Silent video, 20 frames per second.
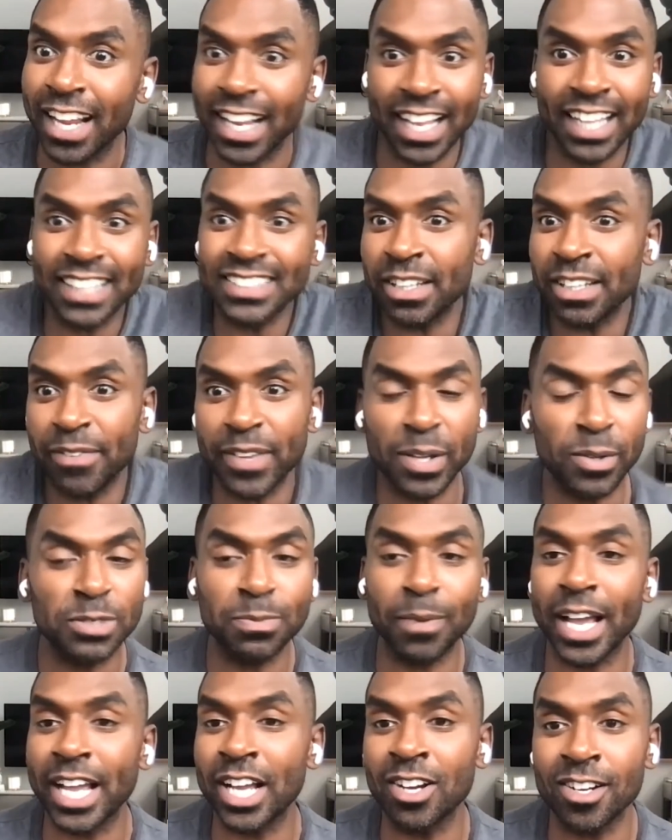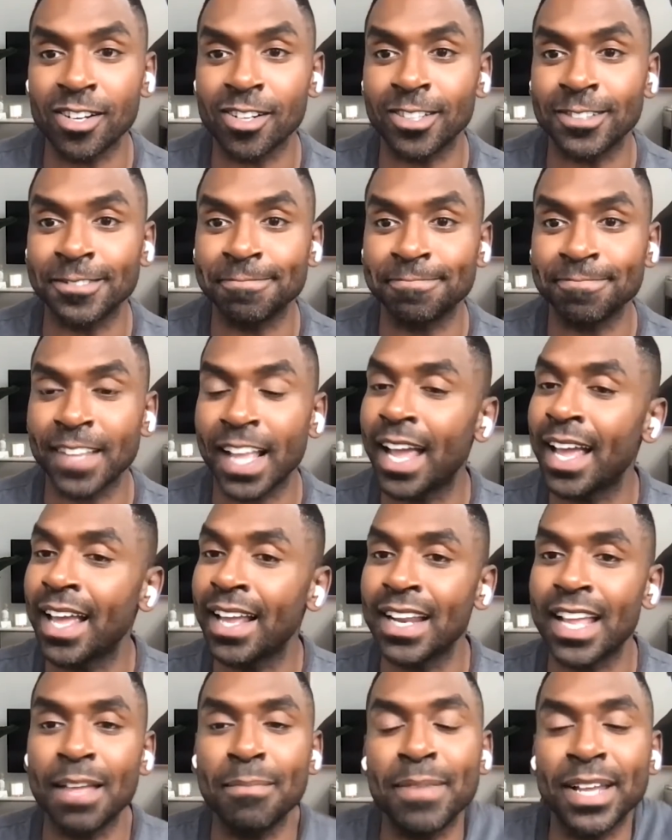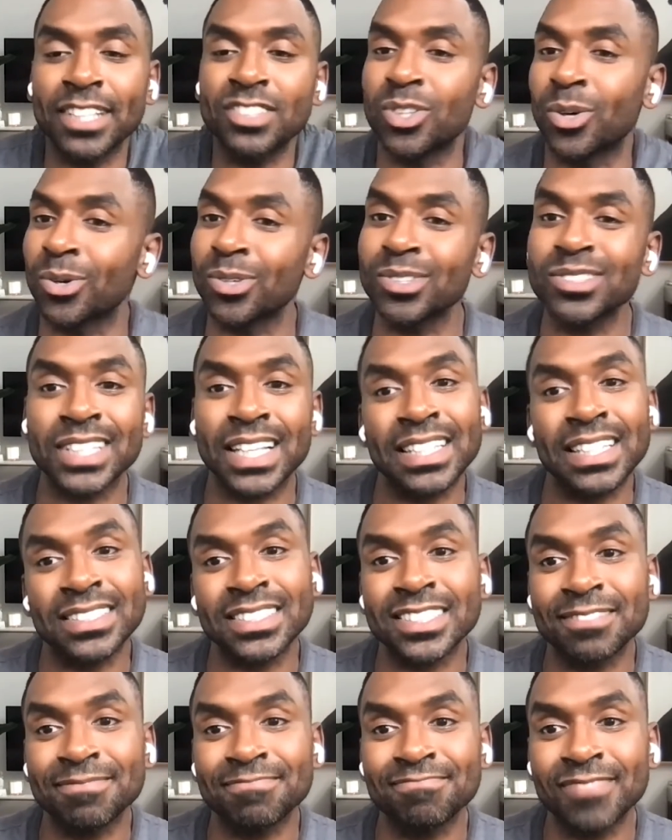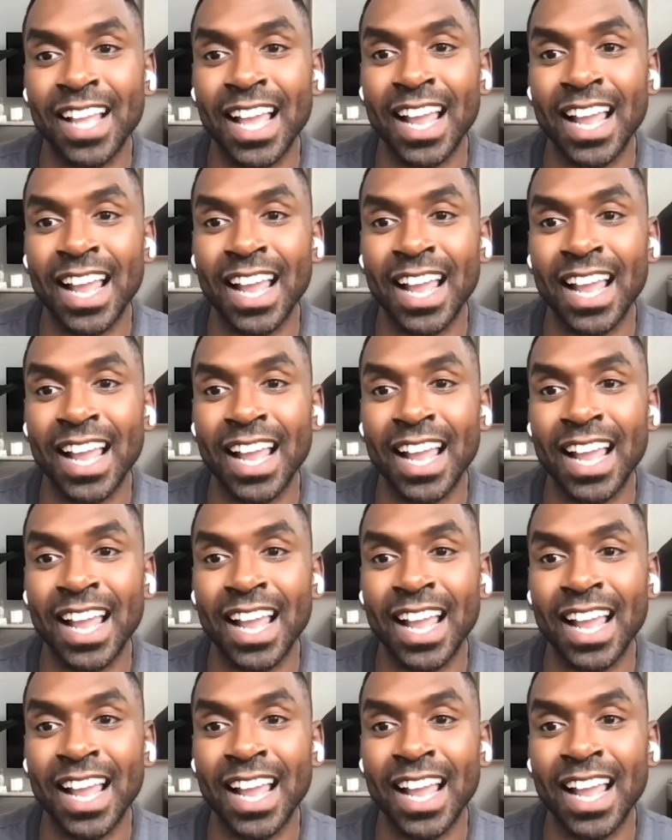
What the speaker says: as if he was my uncle. And it made total sense.